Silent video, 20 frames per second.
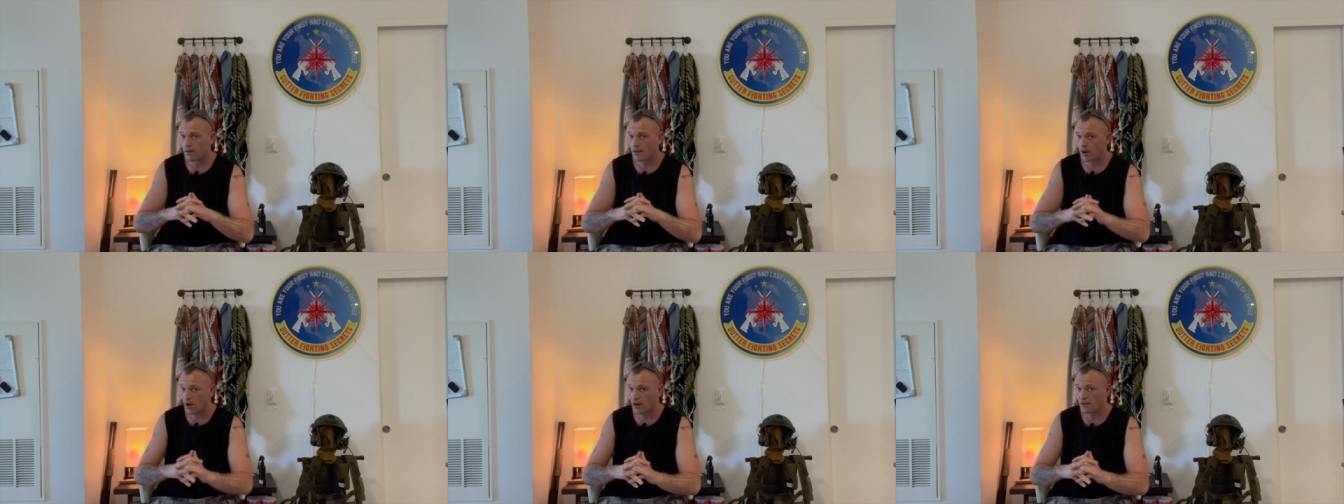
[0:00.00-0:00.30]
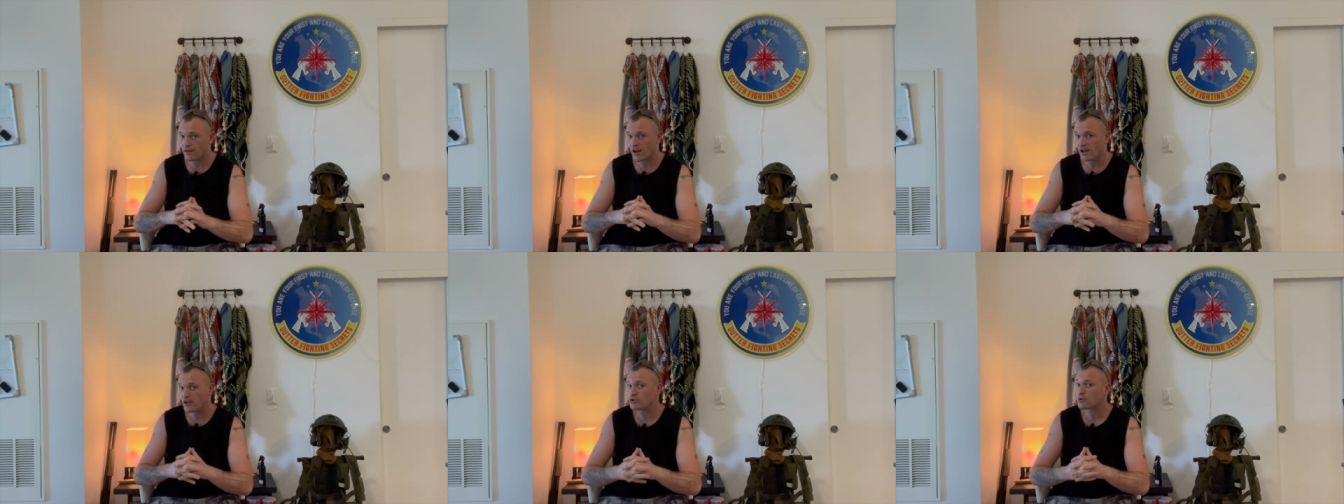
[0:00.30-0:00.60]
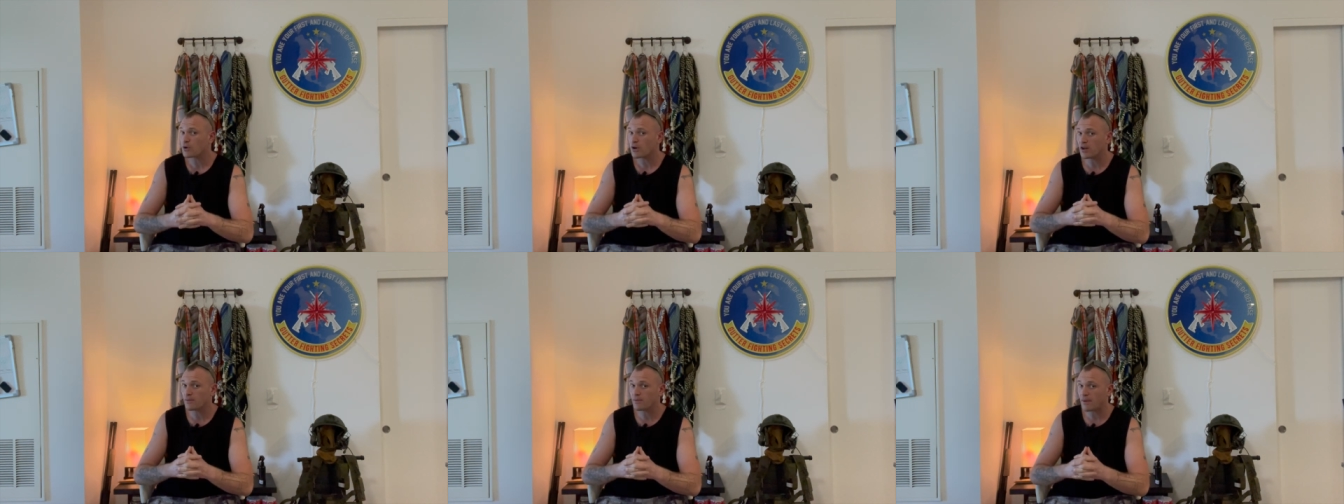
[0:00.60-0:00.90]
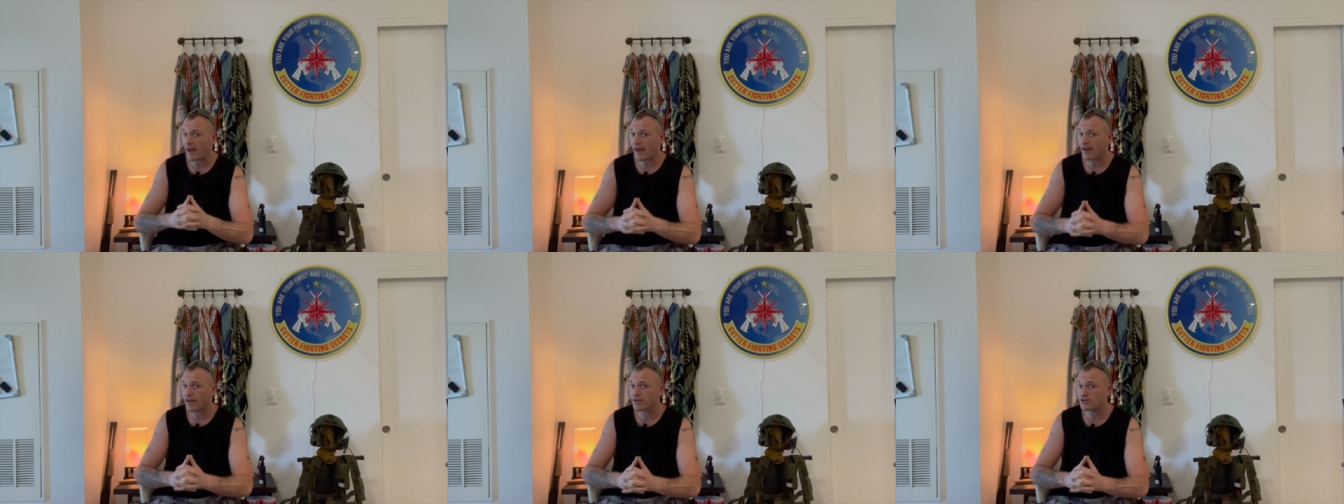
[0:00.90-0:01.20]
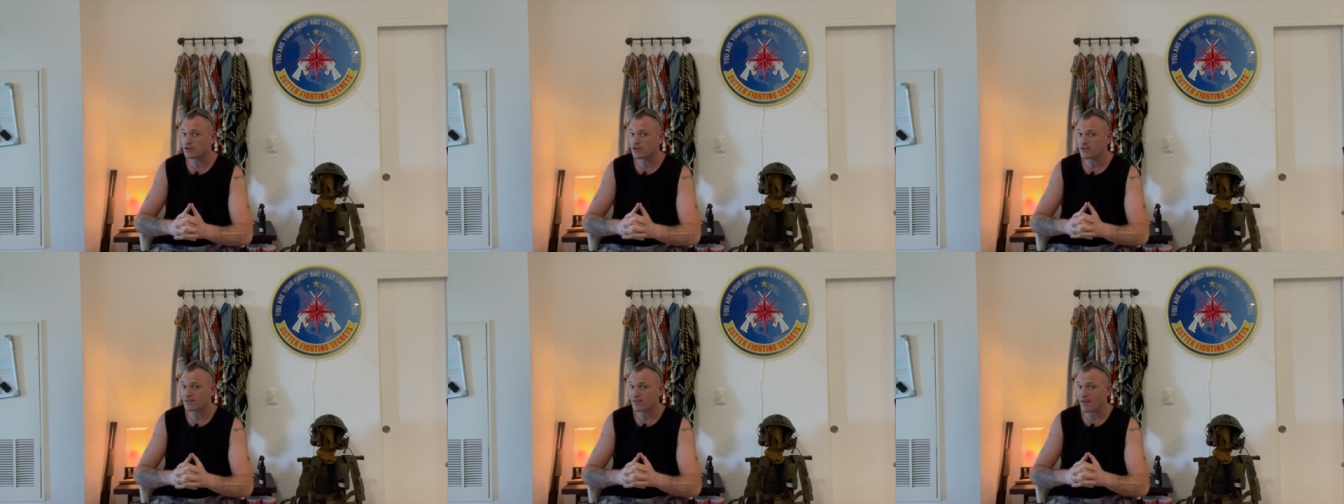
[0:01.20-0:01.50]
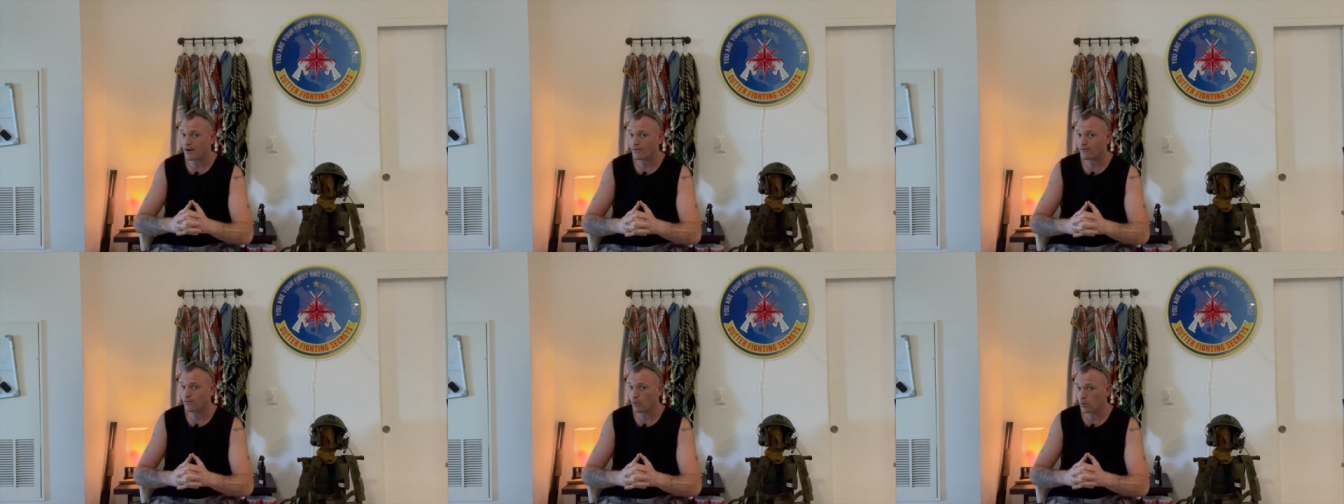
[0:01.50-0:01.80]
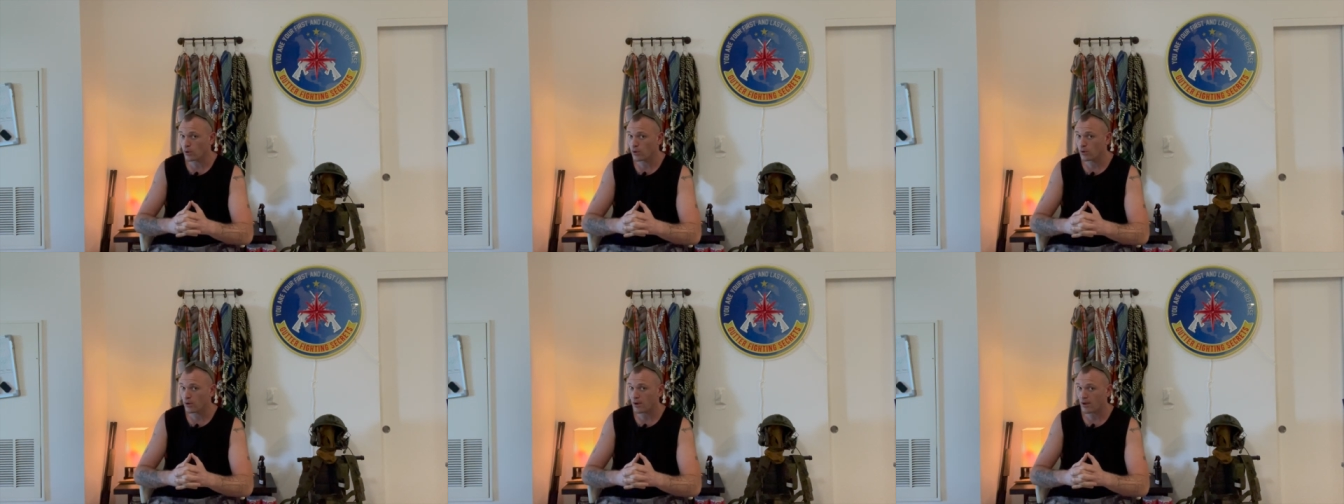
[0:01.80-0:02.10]
online training packages there
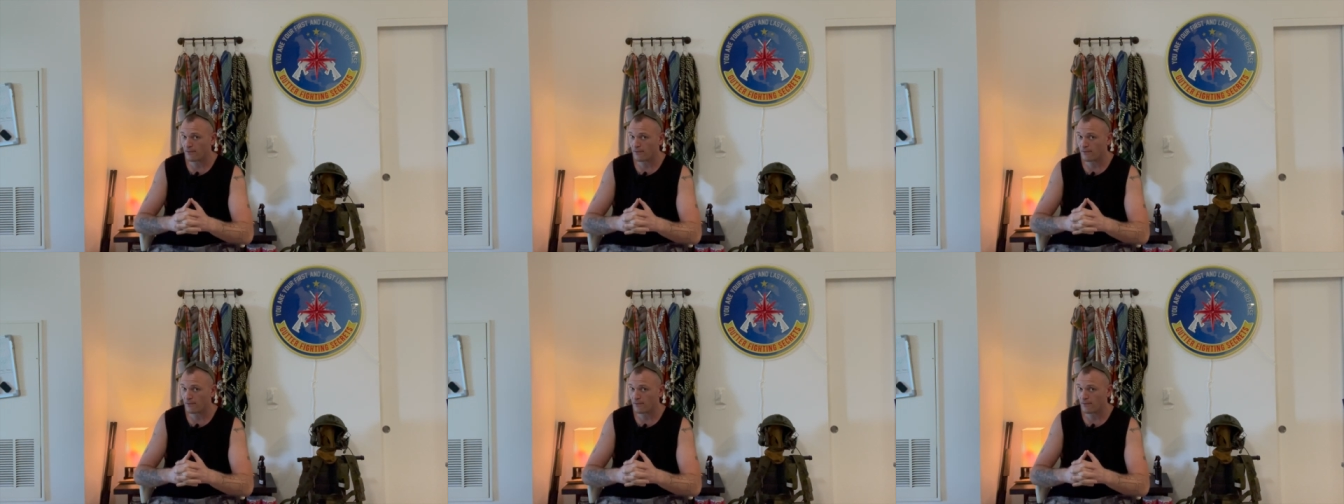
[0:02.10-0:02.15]
for you